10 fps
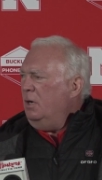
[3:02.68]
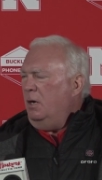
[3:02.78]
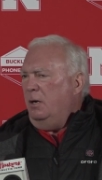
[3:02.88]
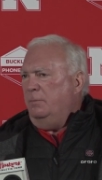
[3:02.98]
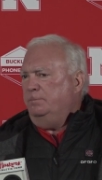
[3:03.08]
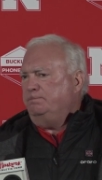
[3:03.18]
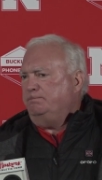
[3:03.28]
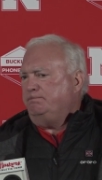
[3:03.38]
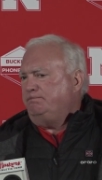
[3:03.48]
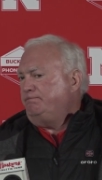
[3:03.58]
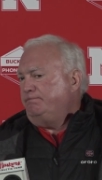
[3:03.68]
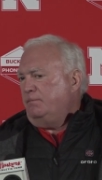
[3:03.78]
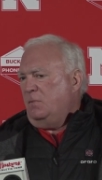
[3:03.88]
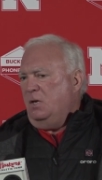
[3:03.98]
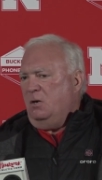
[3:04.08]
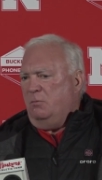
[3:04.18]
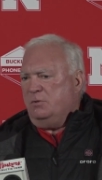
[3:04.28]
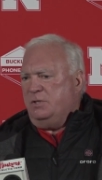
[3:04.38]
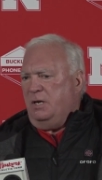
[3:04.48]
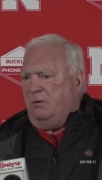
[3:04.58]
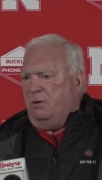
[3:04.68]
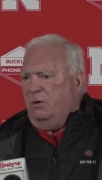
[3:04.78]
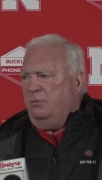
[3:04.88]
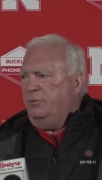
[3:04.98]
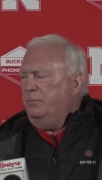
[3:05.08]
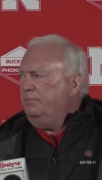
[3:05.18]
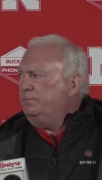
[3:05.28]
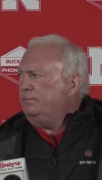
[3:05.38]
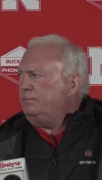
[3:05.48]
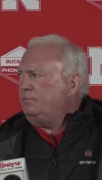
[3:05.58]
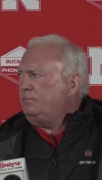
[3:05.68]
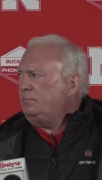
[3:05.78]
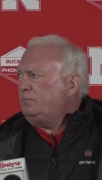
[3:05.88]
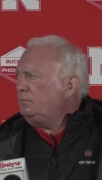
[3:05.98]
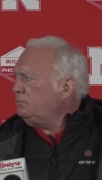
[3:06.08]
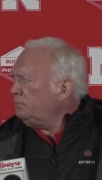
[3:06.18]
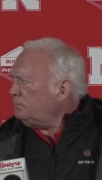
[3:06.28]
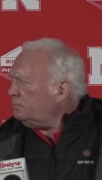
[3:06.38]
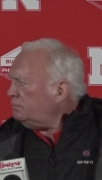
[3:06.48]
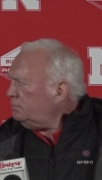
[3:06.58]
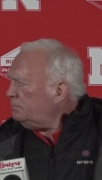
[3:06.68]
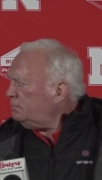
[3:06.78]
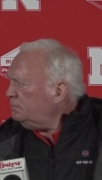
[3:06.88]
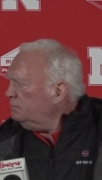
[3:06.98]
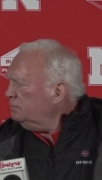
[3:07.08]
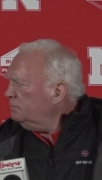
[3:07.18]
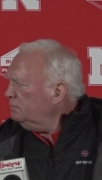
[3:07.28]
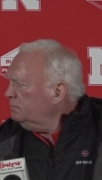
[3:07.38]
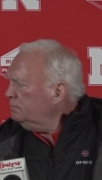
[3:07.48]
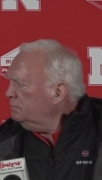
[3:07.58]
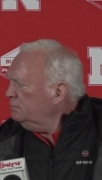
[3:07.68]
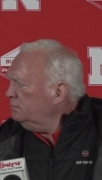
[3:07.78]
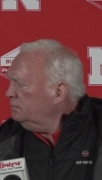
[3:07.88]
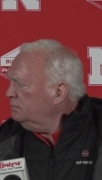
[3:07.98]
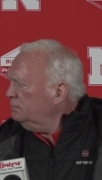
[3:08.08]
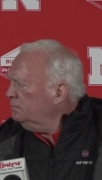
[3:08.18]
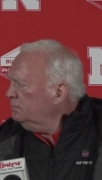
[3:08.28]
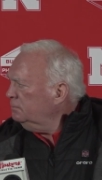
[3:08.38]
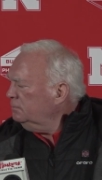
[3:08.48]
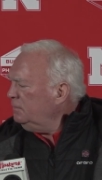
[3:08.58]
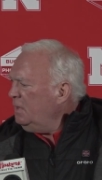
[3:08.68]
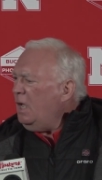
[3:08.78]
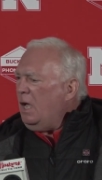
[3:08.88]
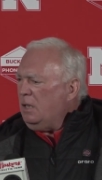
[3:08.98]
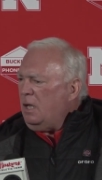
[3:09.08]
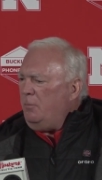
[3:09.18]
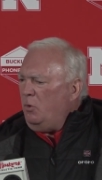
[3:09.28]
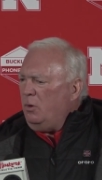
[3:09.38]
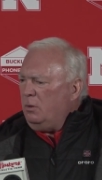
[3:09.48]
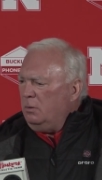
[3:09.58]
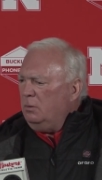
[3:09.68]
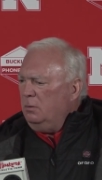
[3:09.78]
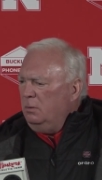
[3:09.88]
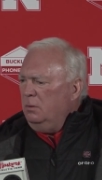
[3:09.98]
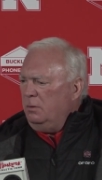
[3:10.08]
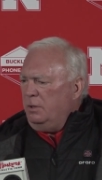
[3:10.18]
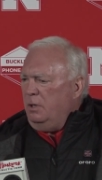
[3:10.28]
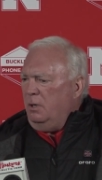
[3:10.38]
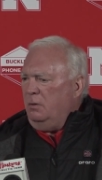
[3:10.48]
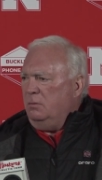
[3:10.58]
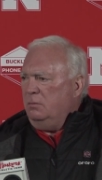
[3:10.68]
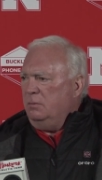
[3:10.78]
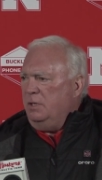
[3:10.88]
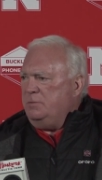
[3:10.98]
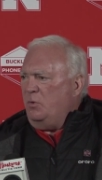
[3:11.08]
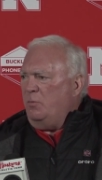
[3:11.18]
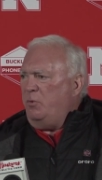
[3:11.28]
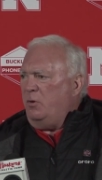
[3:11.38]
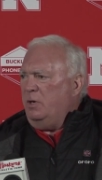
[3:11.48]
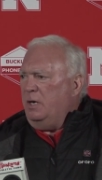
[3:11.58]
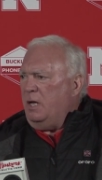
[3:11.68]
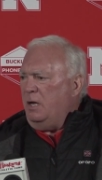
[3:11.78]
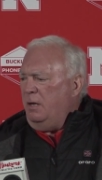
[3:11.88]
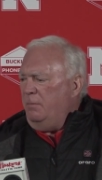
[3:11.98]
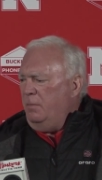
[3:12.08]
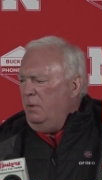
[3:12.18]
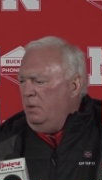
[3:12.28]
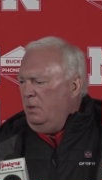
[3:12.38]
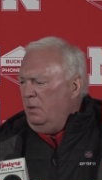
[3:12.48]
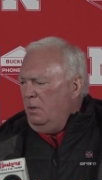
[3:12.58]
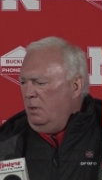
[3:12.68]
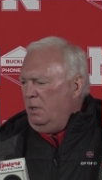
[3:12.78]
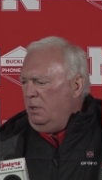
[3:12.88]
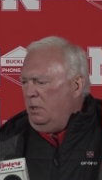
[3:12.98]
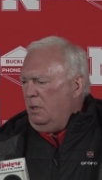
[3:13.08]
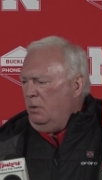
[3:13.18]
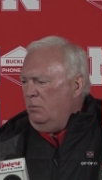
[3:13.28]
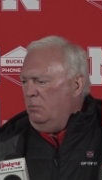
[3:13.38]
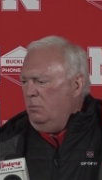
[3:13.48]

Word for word: Um, you know, we'll see how it goes. You feeling more encouraged about Casey's chances this week? Yeah, a lot more. You know, he's more important than I am, and uh,